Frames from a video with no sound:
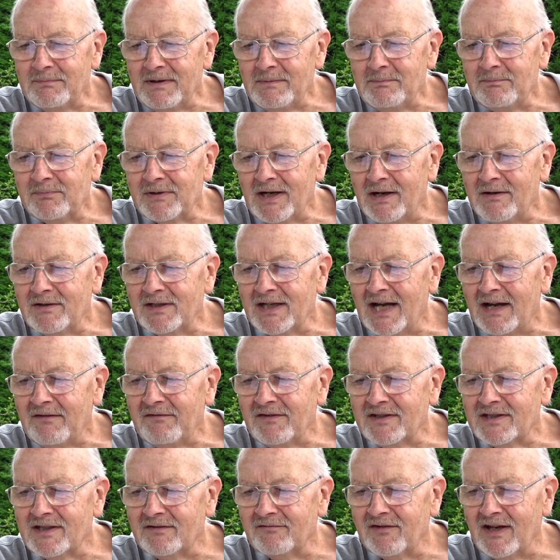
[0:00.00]
been proud to have
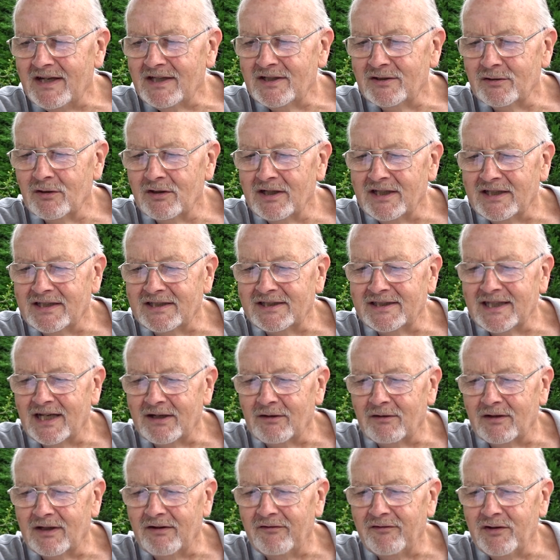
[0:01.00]
this adventure on his
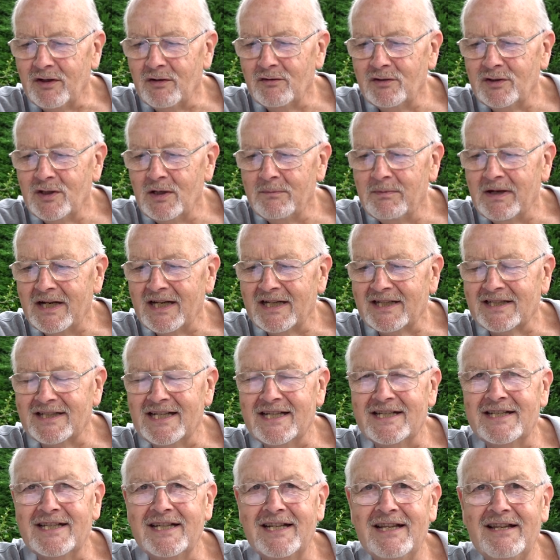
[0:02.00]
channel if YouTube had
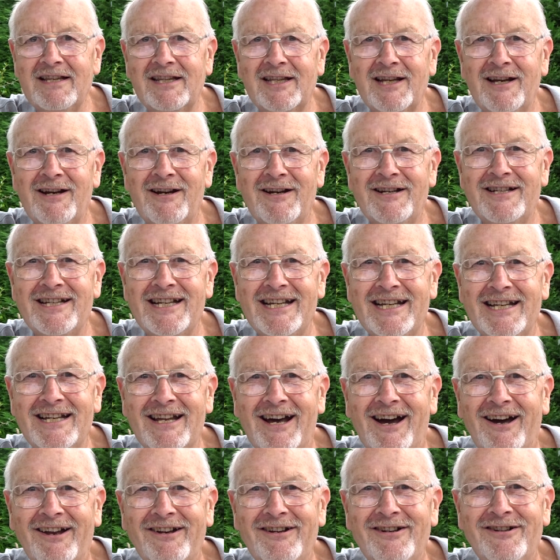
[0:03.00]
existed in
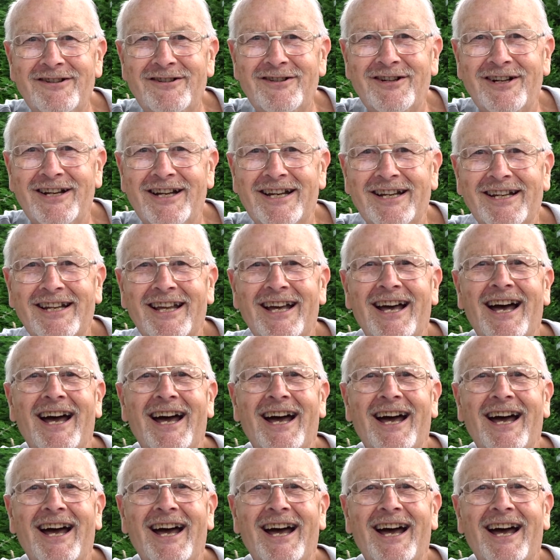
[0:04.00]
1300.